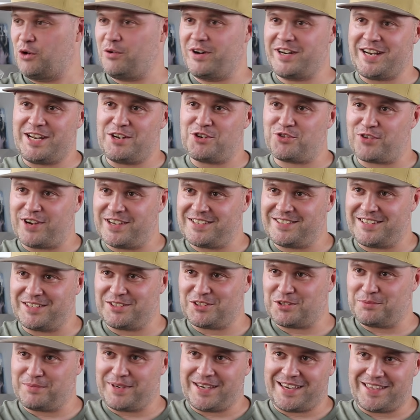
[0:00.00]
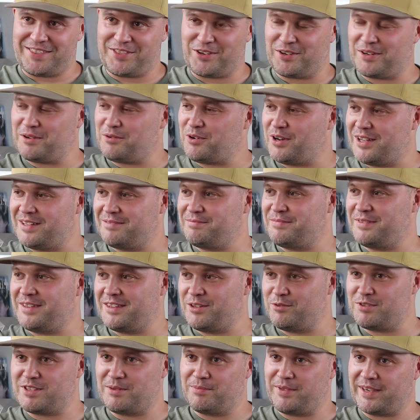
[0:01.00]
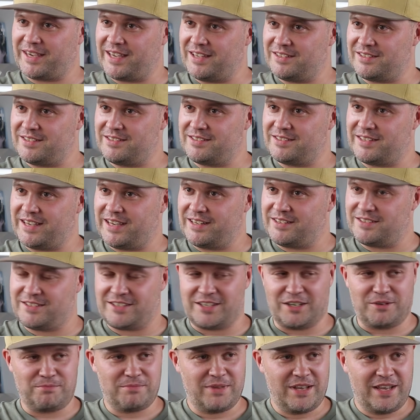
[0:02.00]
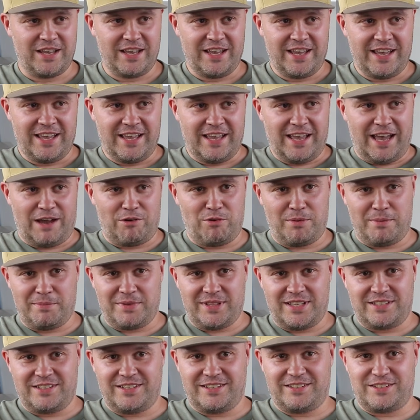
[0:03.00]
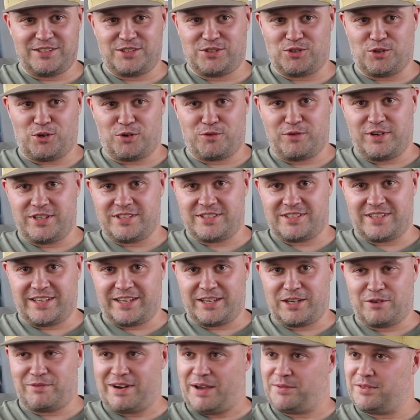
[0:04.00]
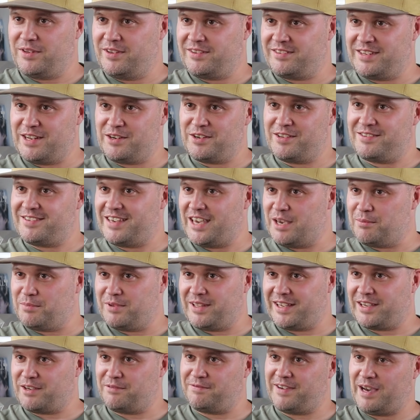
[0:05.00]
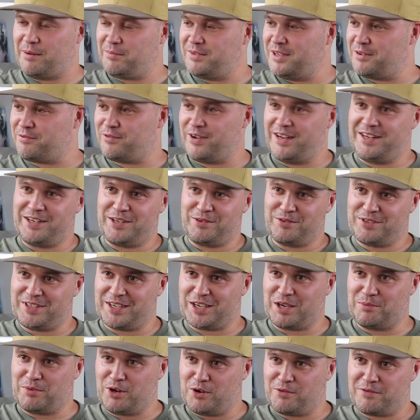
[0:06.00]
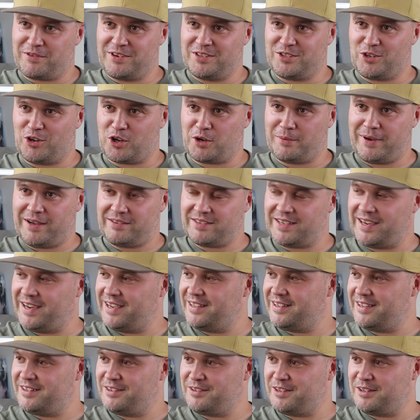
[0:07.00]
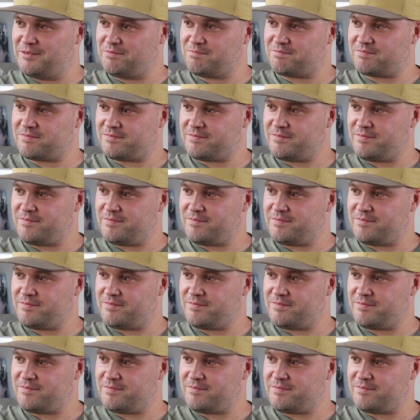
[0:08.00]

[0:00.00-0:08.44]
uninteresting to me. I thought, well, I'll do something else instead. So I remember listening to stories like around the dinner table, like a family friend who used to come over and talk about Thailand, and